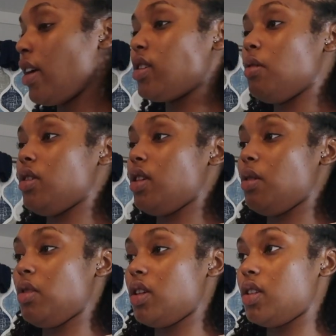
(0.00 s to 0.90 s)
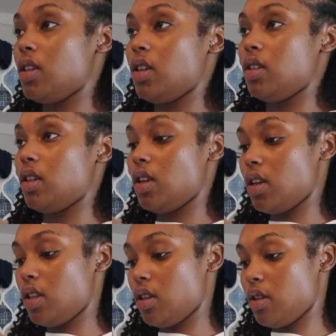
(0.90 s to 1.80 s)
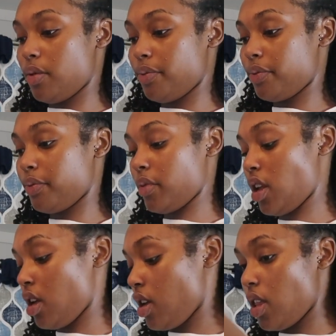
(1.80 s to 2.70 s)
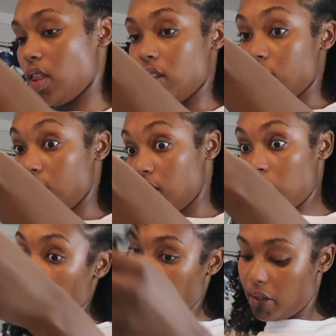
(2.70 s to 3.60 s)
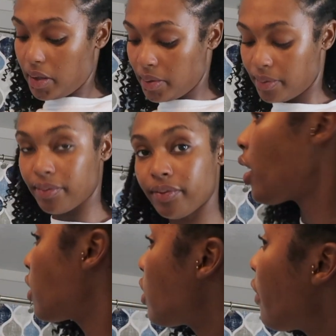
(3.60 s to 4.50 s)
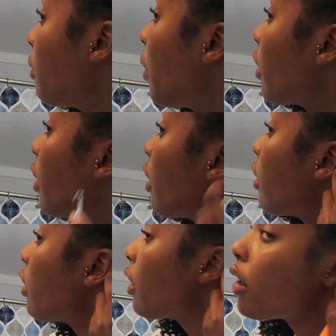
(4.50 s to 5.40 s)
of got some of this hair mixed in together. This is longer. I'll just stop him back there.